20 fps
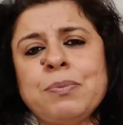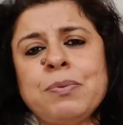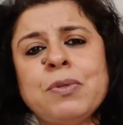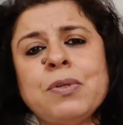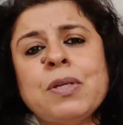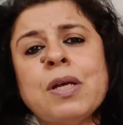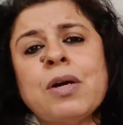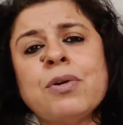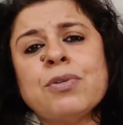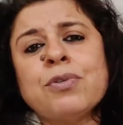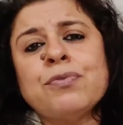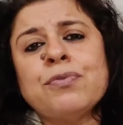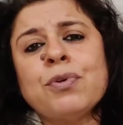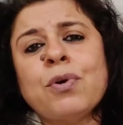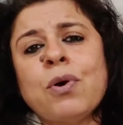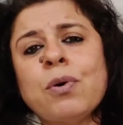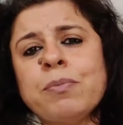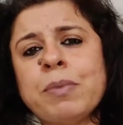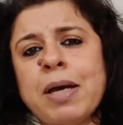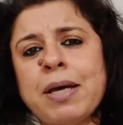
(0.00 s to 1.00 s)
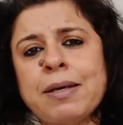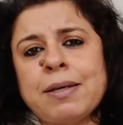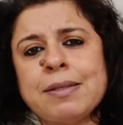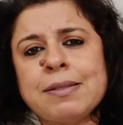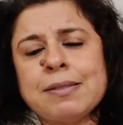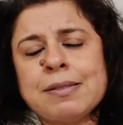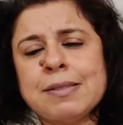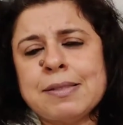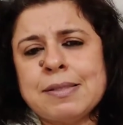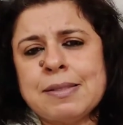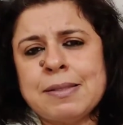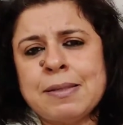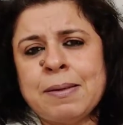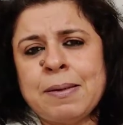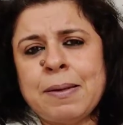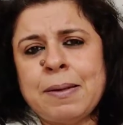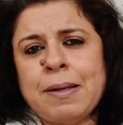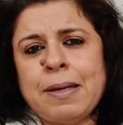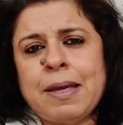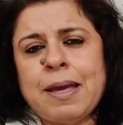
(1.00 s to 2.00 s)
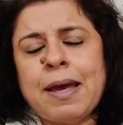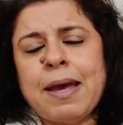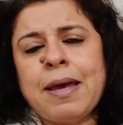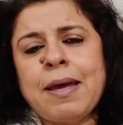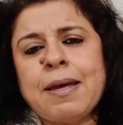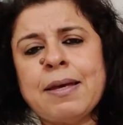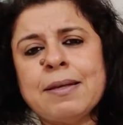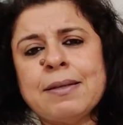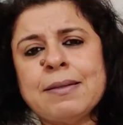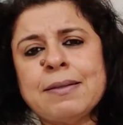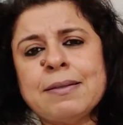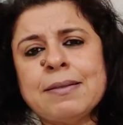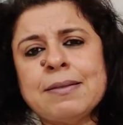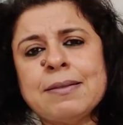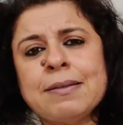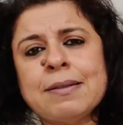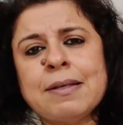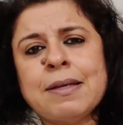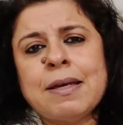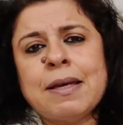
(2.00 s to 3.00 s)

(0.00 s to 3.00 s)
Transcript: put it out of your minds, and